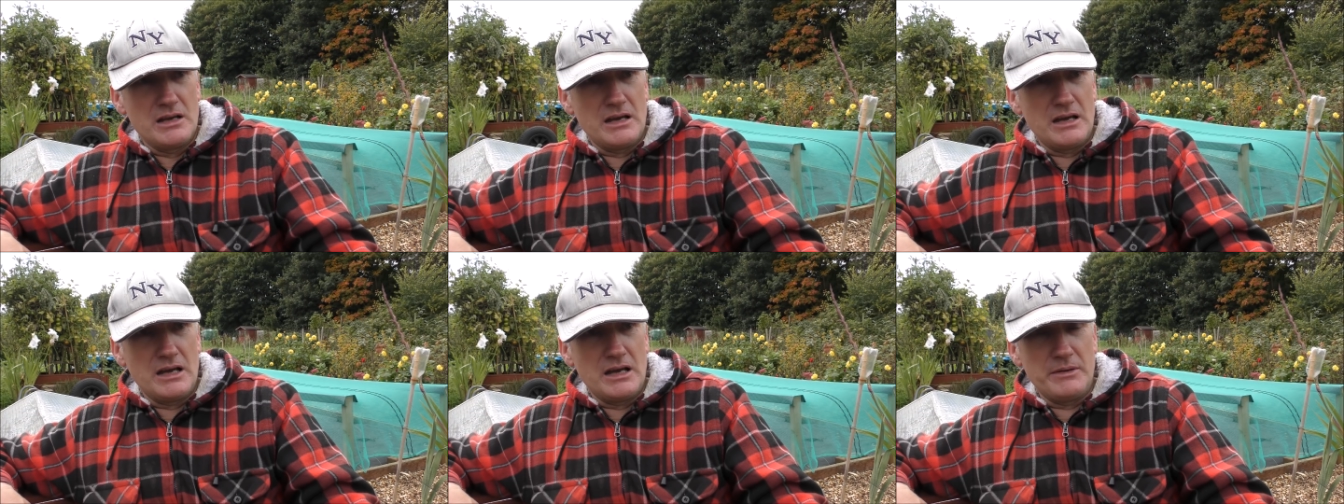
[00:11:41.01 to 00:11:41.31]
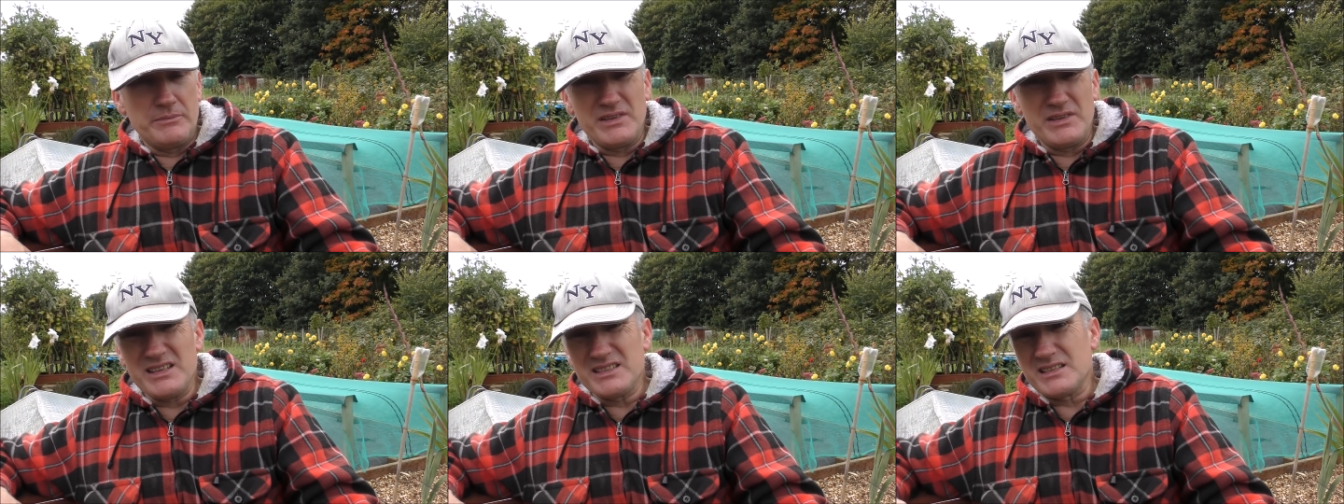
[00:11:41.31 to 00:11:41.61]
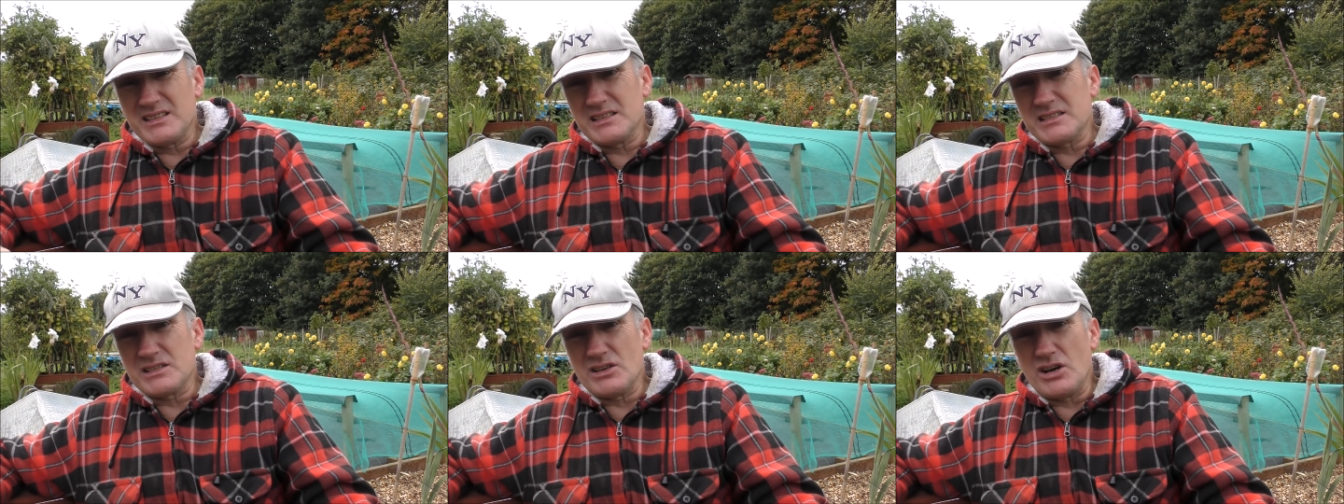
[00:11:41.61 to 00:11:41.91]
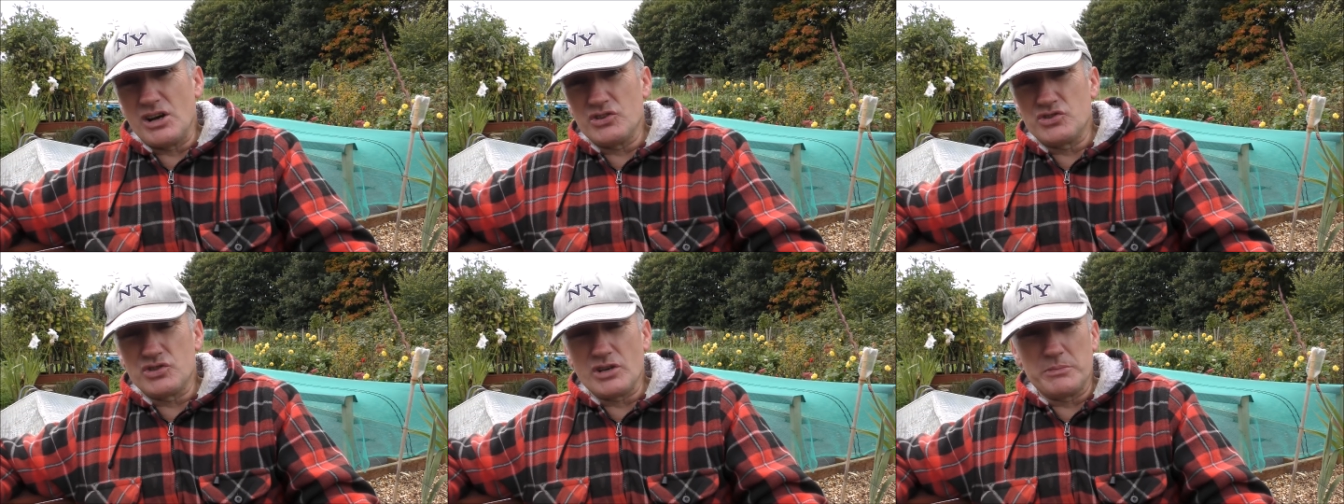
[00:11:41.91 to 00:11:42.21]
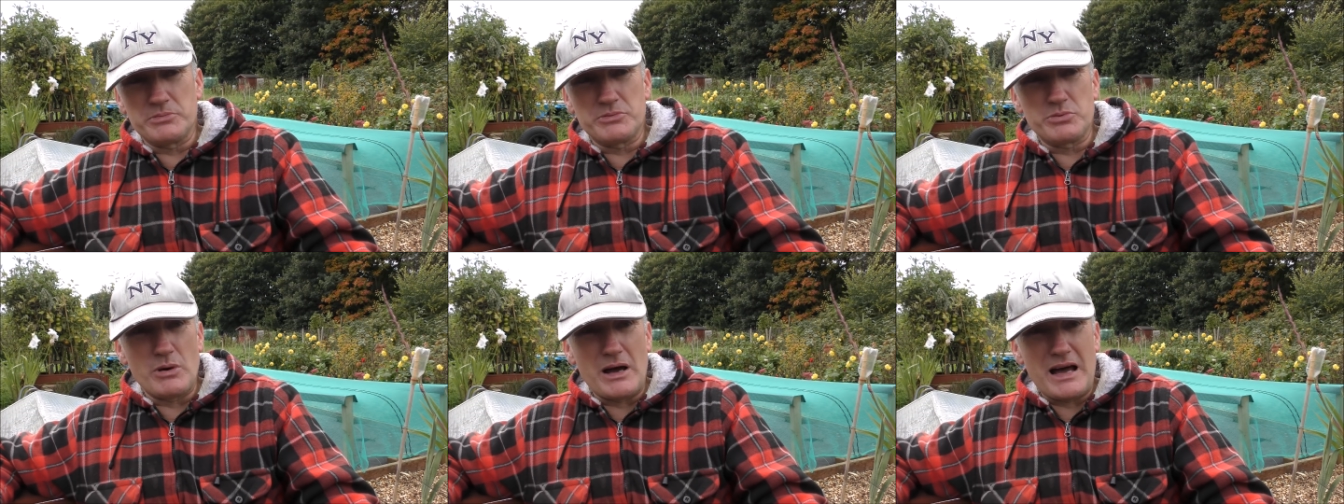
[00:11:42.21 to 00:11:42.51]
These are the sort of
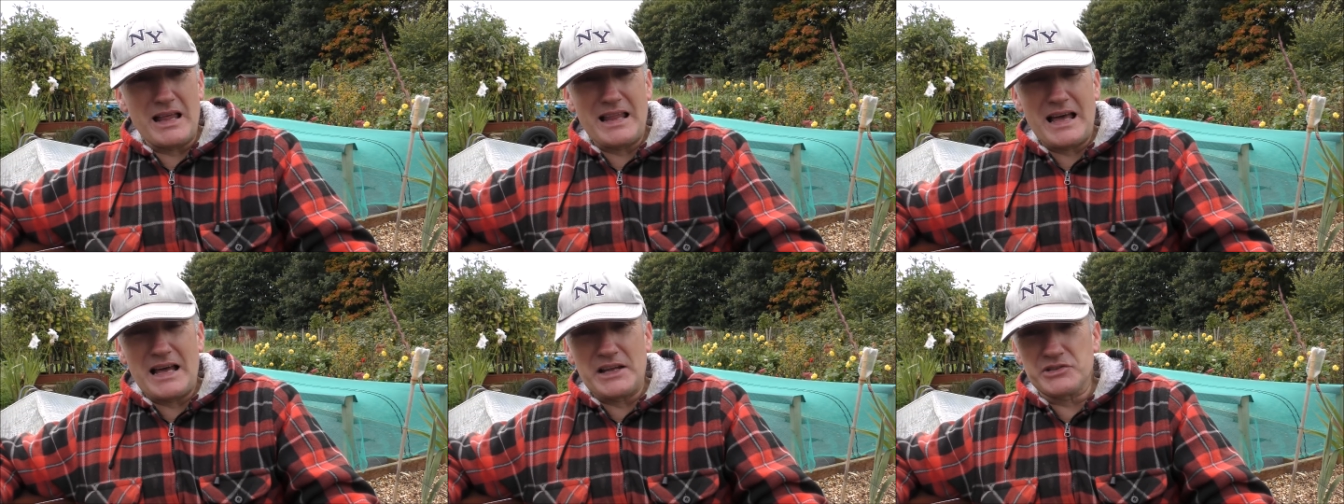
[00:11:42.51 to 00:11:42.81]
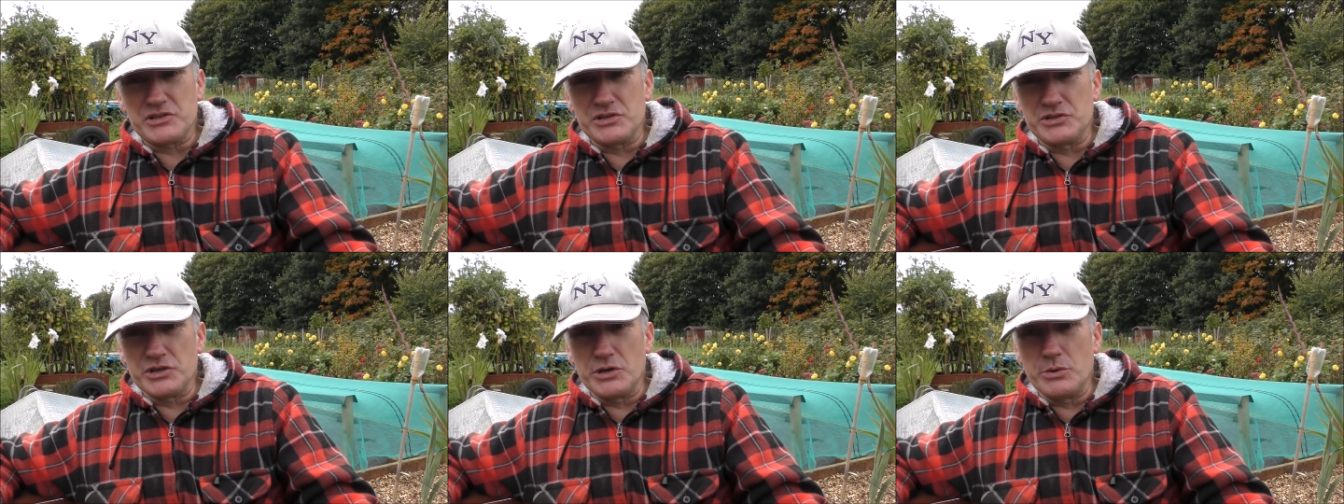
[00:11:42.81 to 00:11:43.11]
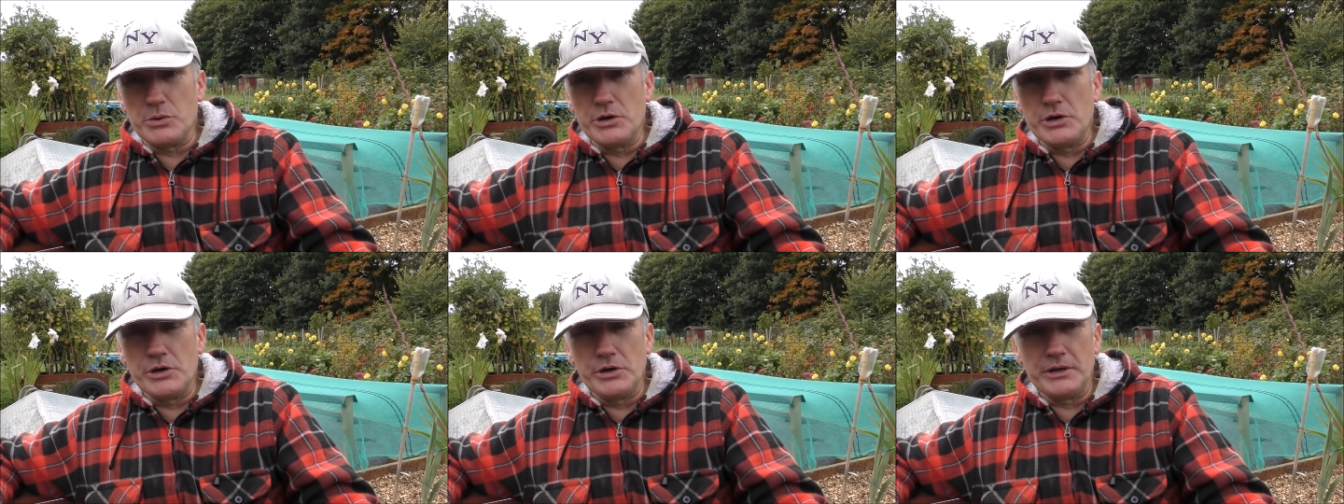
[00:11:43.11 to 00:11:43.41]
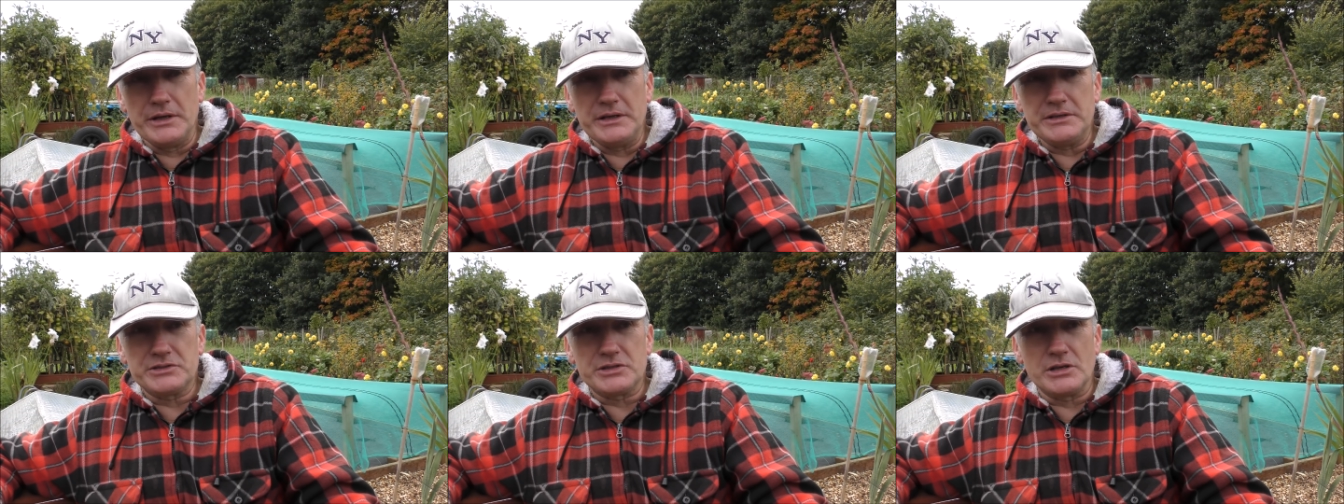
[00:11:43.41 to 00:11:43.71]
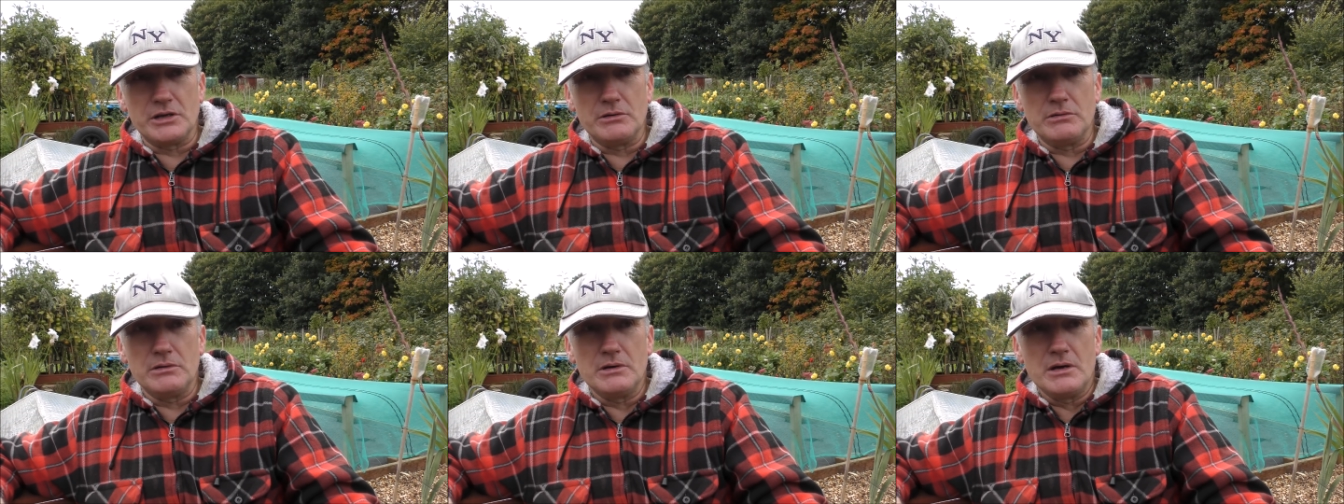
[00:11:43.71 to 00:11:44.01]
jobs what I like to do early.
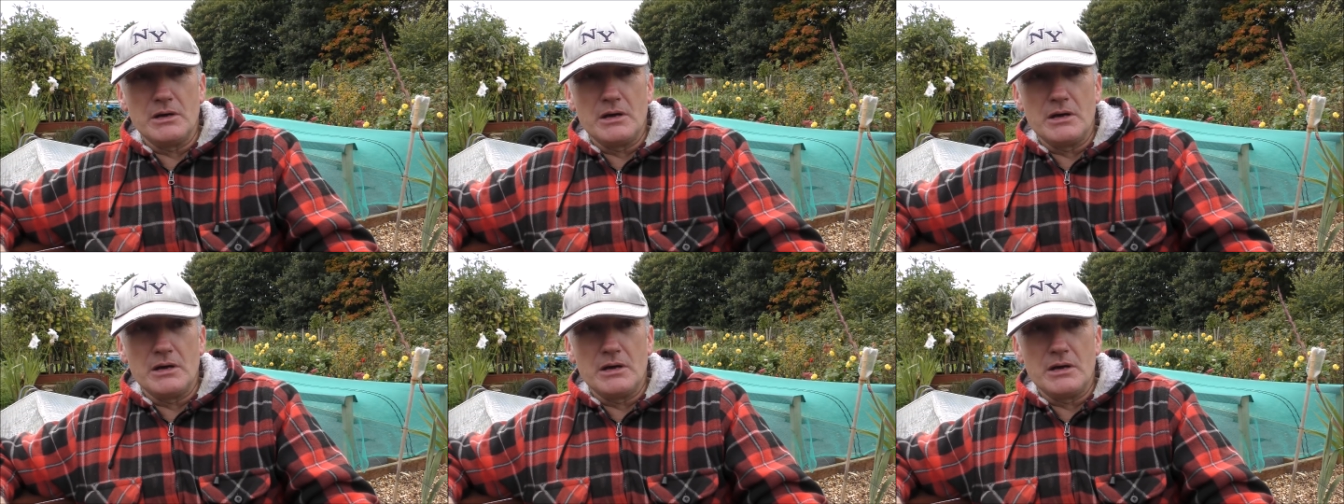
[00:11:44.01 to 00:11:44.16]
So